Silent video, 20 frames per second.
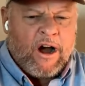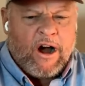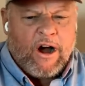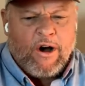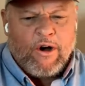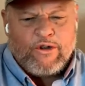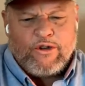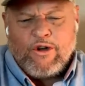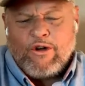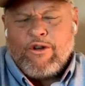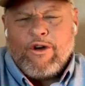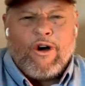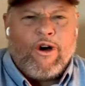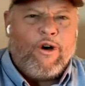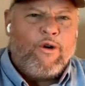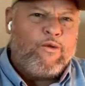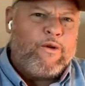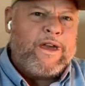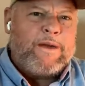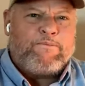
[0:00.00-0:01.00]
oh, you
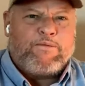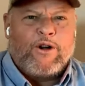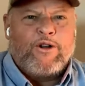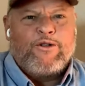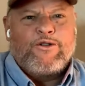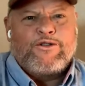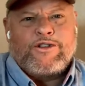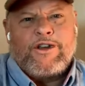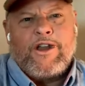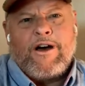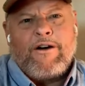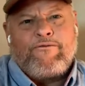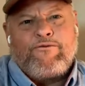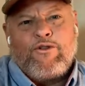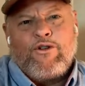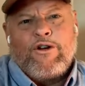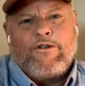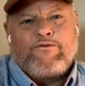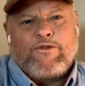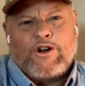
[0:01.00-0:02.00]
know, we produce enough
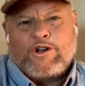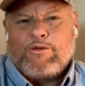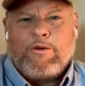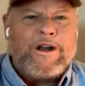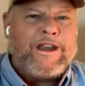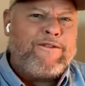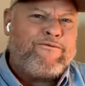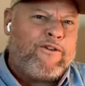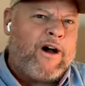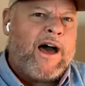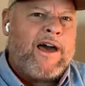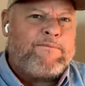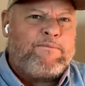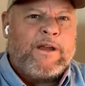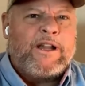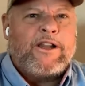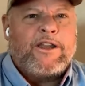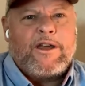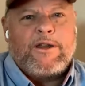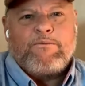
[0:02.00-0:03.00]
food for twenty-five
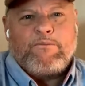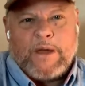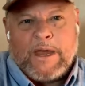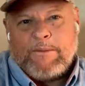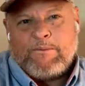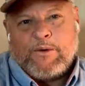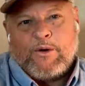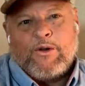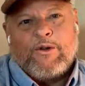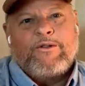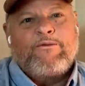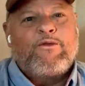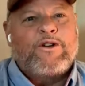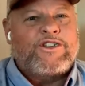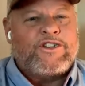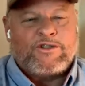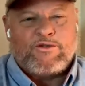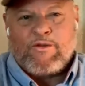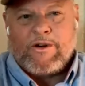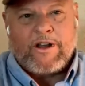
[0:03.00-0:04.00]
million people,
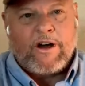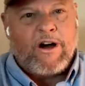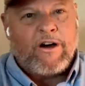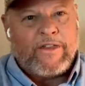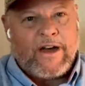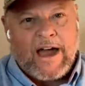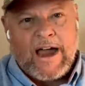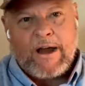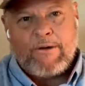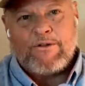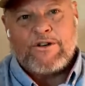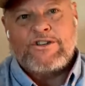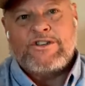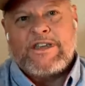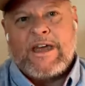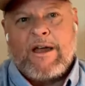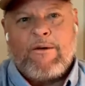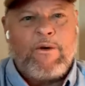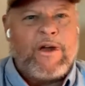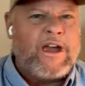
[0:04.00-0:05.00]
which is what all the Irish
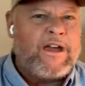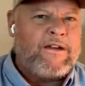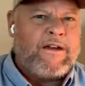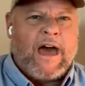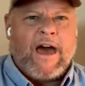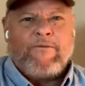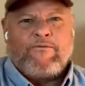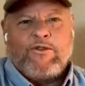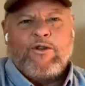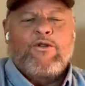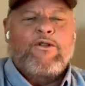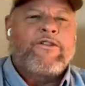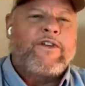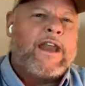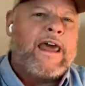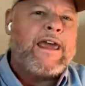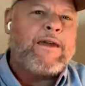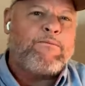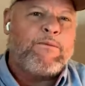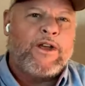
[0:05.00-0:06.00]
say. We have fewer
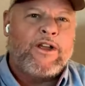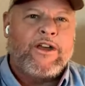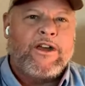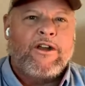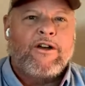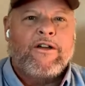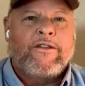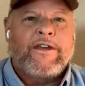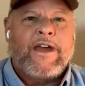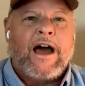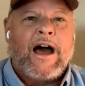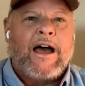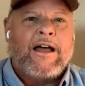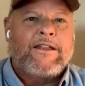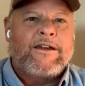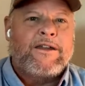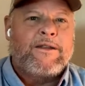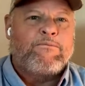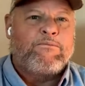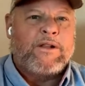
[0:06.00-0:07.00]
than eight million on the
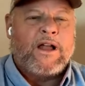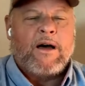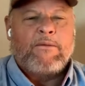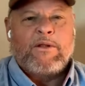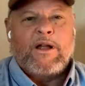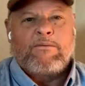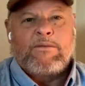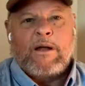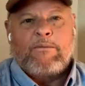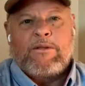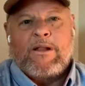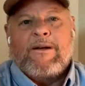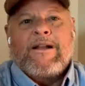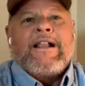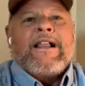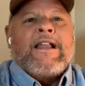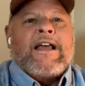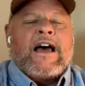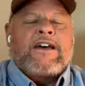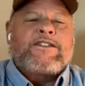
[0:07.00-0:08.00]
island and blah, blah, blah, blah.
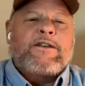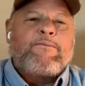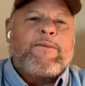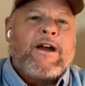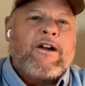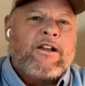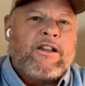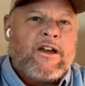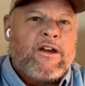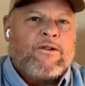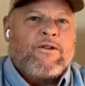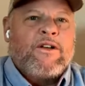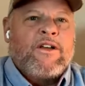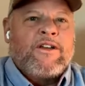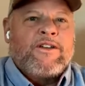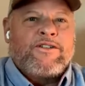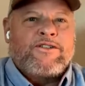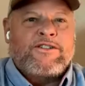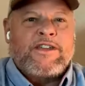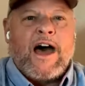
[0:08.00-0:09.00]
I said, Mary Lou,
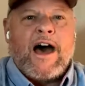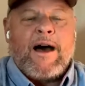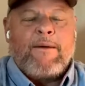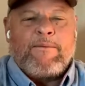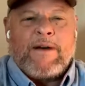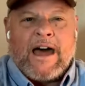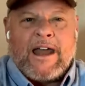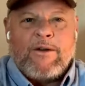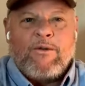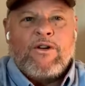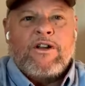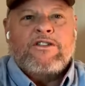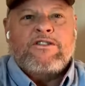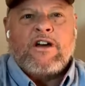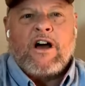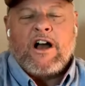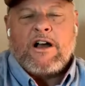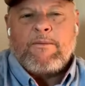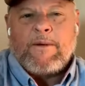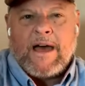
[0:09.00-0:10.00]
stop. I don't want
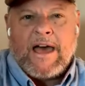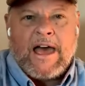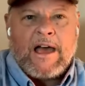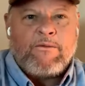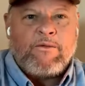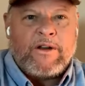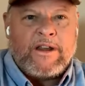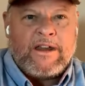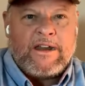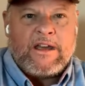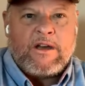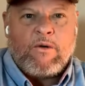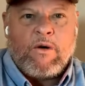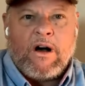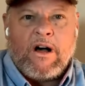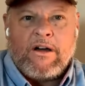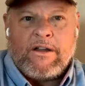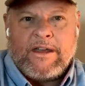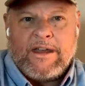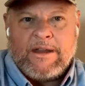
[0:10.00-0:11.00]
to talk about equity and
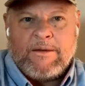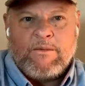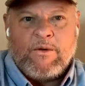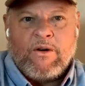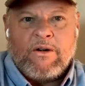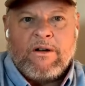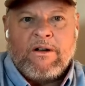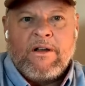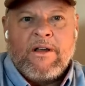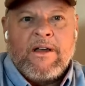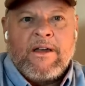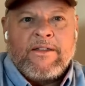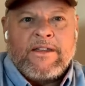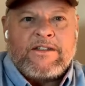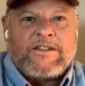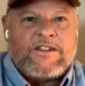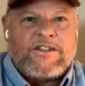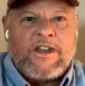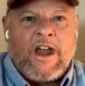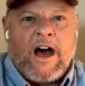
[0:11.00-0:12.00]
equality anymore.
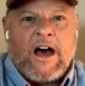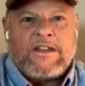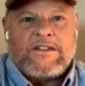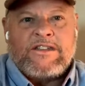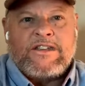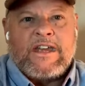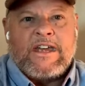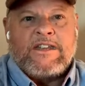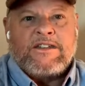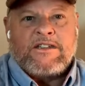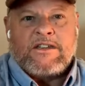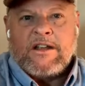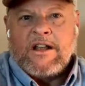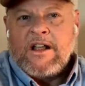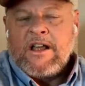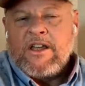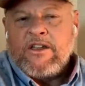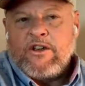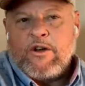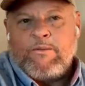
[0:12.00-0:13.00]
This is nonsense.
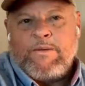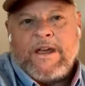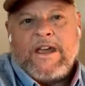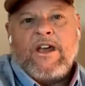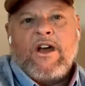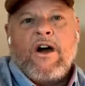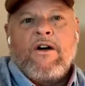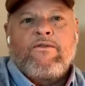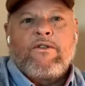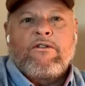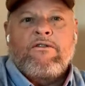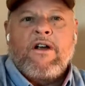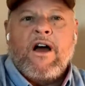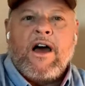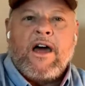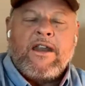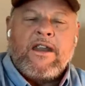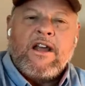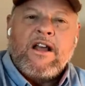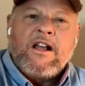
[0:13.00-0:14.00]
You're being
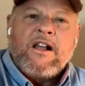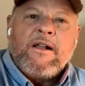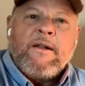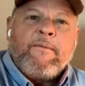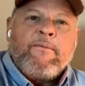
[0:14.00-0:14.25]
overrun.